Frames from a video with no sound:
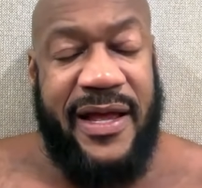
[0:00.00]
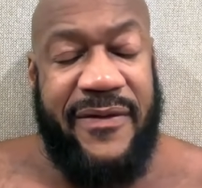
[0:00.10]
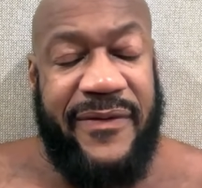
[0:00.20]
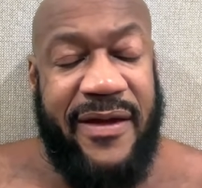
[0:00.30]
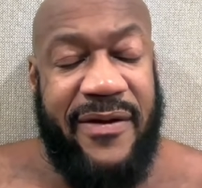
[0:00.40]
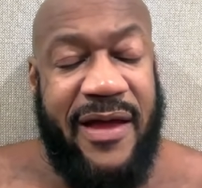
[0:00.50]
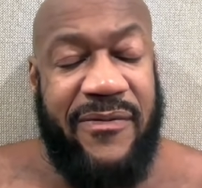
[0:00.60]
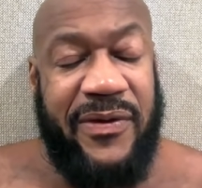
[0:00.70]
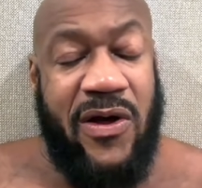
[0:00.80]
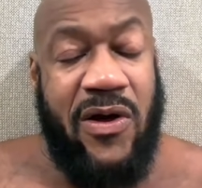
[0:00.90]
I've,
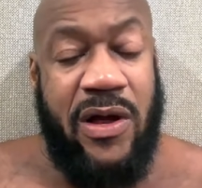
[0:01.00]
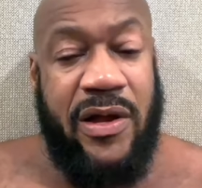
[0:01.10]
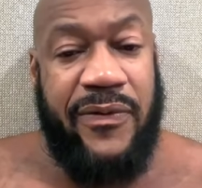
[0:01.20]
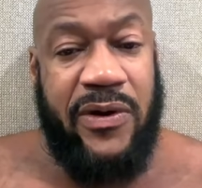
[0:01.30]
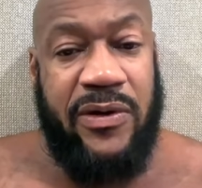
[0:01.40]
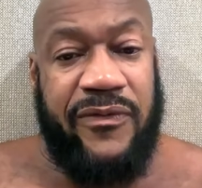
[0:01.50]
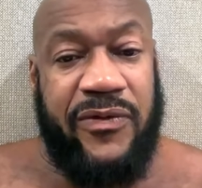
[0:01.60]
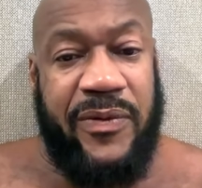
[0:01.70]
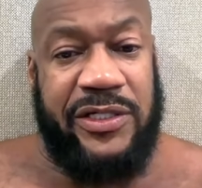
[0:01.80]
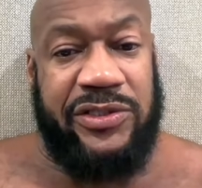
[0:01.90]
I've, you all have heard of
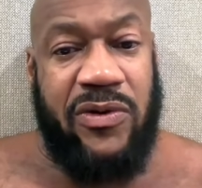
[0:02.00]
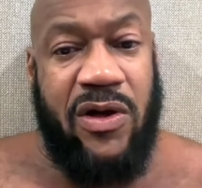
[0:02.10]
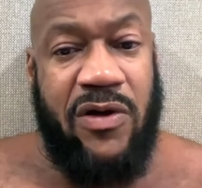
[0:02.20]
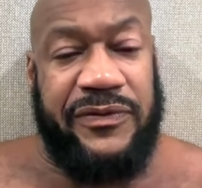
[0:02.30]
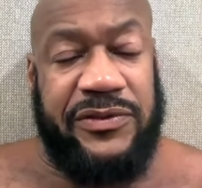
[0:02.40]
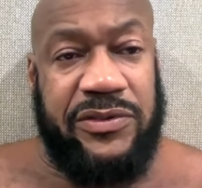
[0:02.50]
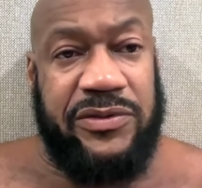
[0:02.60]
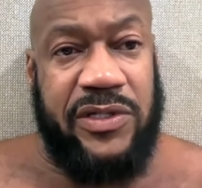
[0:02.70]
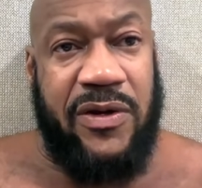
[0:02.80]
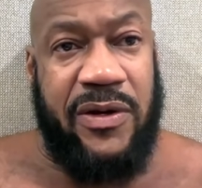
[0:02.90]
correctional
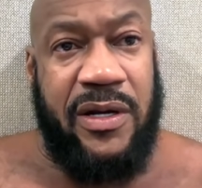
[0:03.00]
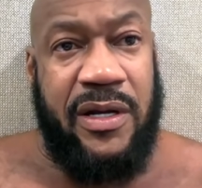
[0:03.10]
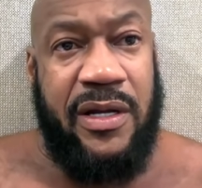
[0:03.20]
officers or